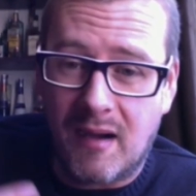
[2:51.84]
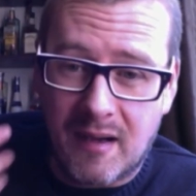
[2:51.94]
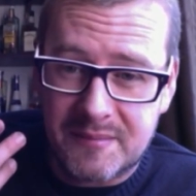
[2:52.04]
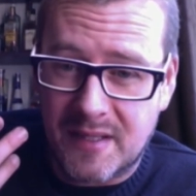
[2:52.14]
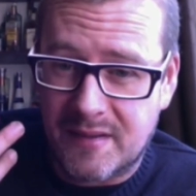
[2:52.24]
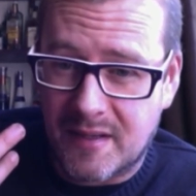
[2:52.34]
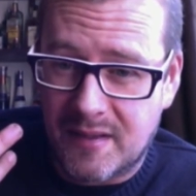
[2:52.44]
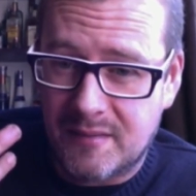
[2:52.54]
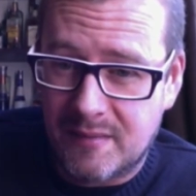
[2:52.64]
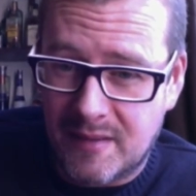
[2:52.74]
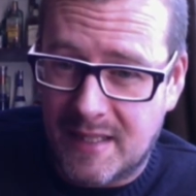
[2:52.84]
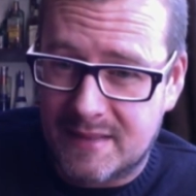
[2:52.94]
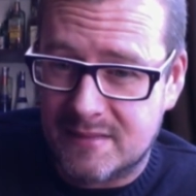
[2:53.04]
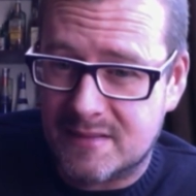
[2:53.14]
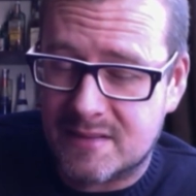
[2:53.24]
I'm going to go
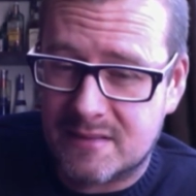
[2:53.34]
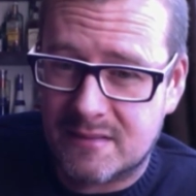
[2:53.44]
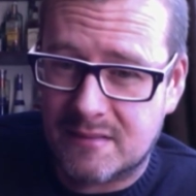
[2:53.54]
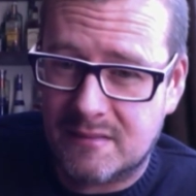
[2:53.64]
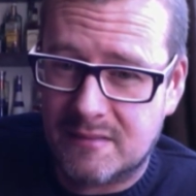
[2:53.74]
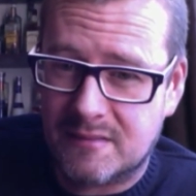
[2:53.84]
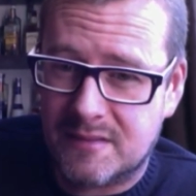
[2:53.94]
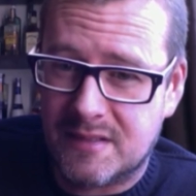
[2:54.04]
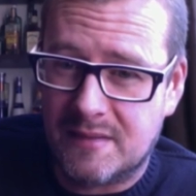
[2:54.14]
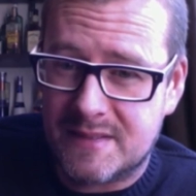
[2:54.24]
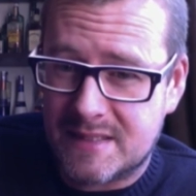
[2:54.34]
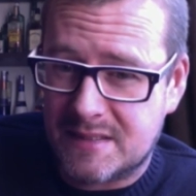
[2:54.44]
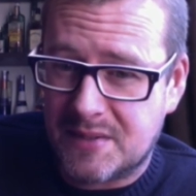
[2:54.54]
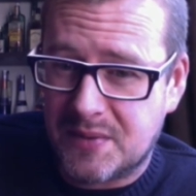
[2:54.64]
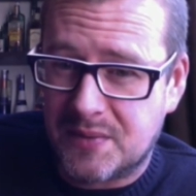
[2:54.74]
and go and sit in
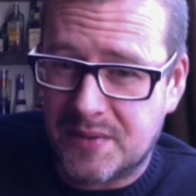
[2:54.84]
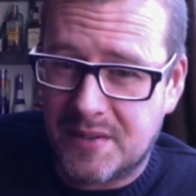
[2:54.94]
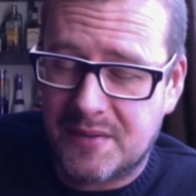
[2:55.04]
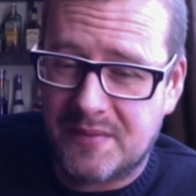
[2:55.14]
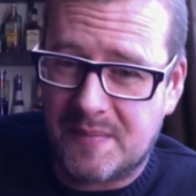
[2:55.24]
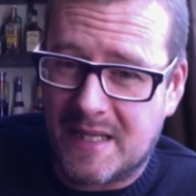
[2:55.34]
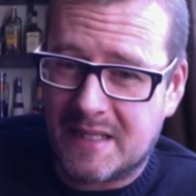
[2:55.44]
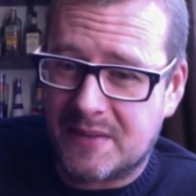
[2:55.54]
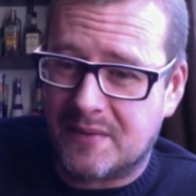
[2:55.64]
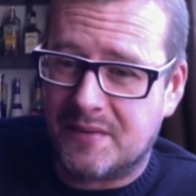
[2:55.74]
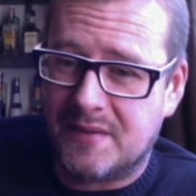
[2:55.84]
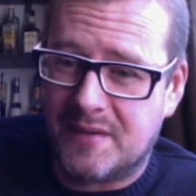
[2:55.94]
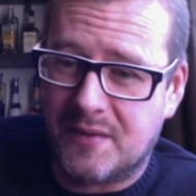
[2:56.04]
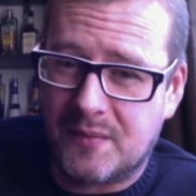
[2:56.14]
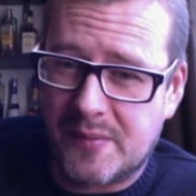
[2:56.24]
a corner with a blanket on and
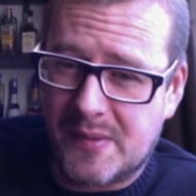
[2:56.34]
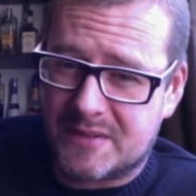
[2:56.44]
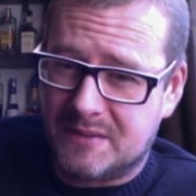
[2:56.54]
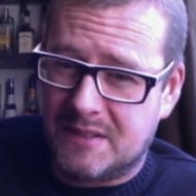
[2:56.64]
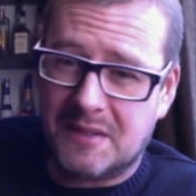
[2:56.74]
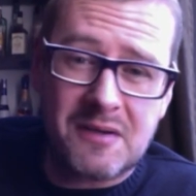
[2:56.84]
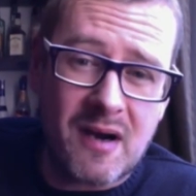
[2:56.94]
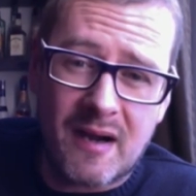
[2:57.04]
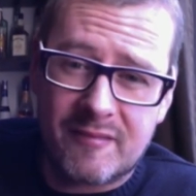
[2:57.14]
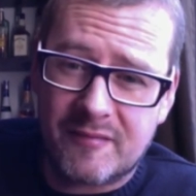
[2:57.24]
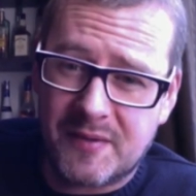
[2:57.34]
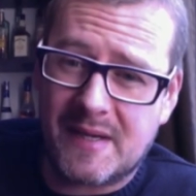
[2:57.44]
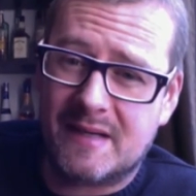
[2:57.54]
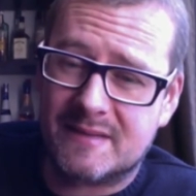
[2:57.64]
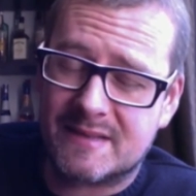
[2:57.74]
a hot water bottle and cry for a few
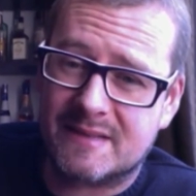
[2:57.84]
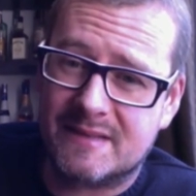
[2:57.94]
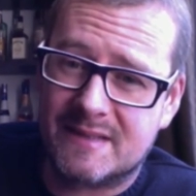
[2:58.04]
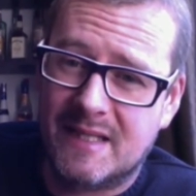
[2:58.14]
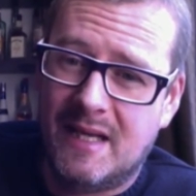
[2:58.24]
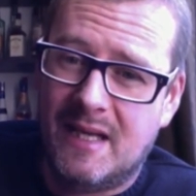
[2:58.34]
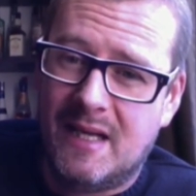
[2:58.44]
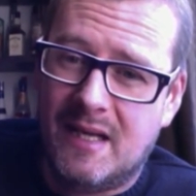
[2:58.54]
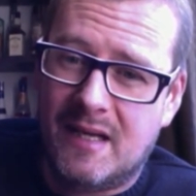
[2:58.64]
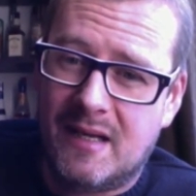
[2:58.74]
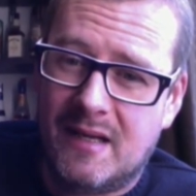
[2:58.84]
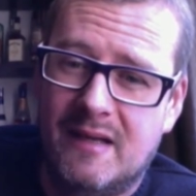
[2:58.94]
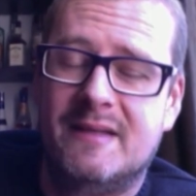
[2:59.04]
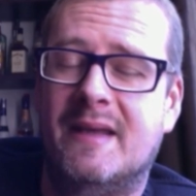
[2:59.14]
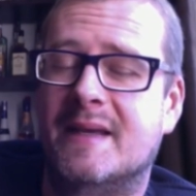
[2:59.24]
hours because,
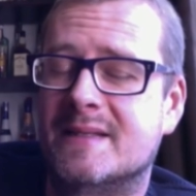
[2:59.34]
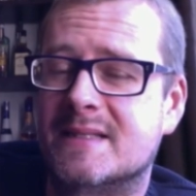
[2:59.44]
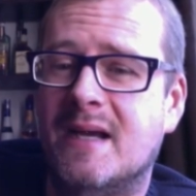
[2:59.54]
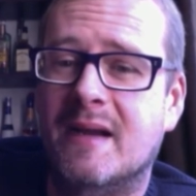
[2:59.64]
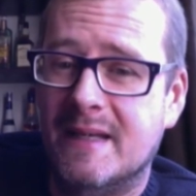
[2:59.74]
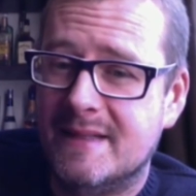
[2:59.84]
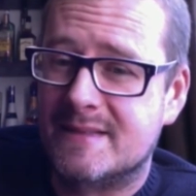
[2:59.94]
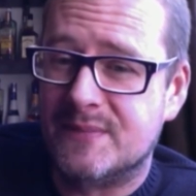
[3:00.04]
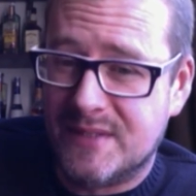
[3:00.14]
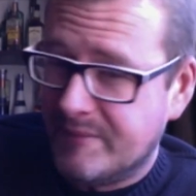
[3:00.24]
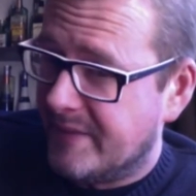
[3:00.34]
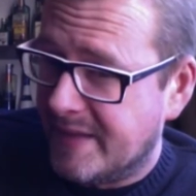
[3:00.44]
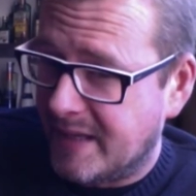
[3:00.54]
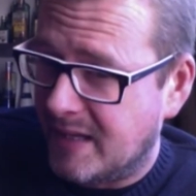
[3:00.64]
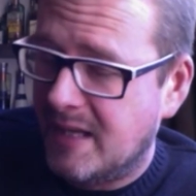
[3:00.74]
yes, I need some
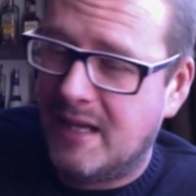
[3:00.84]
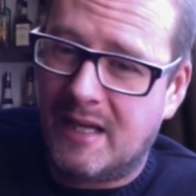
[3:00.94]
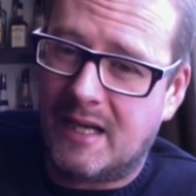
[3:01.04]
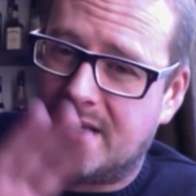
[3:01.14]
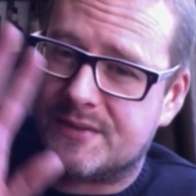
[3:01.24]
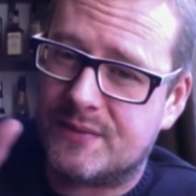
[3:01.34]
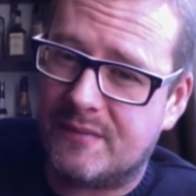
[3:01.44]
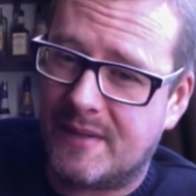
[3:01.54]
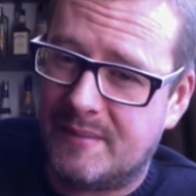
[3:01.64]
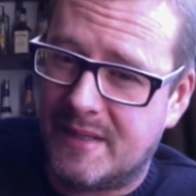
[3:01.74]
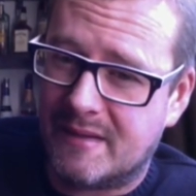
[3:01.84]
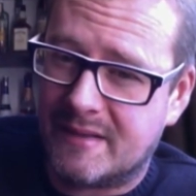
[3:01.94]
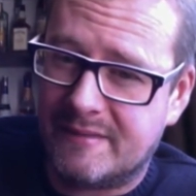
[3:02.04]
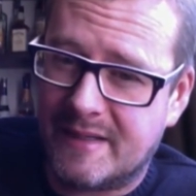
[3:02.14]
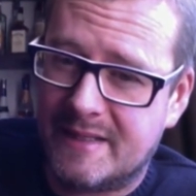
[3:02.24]
sympathy. Hello to all of our
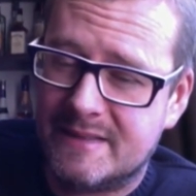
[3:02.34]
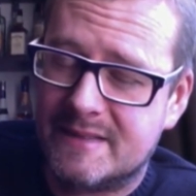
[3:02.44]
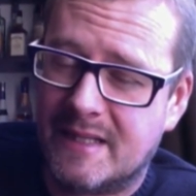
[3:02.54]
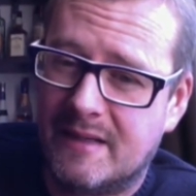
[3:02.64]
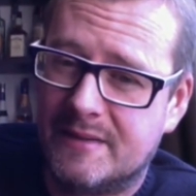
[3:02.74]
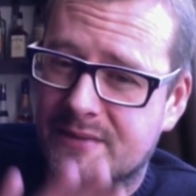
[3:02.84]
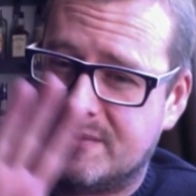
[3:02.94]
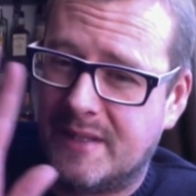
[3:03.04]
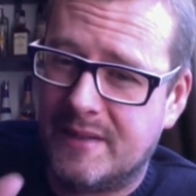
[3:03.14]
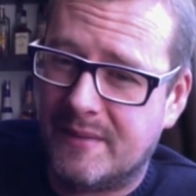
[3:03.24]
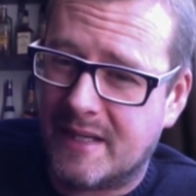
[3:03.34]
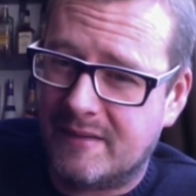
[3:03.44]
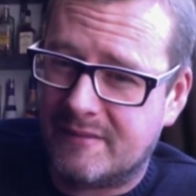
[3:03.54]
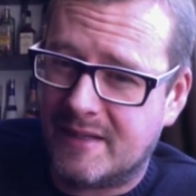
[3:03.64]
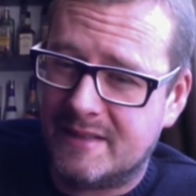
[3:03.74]
America friends. Hello to all of our
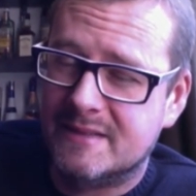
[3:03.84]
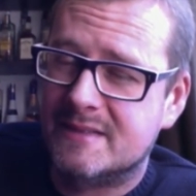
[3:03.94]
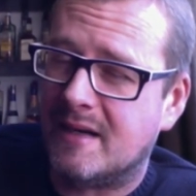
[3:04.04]
UK friends.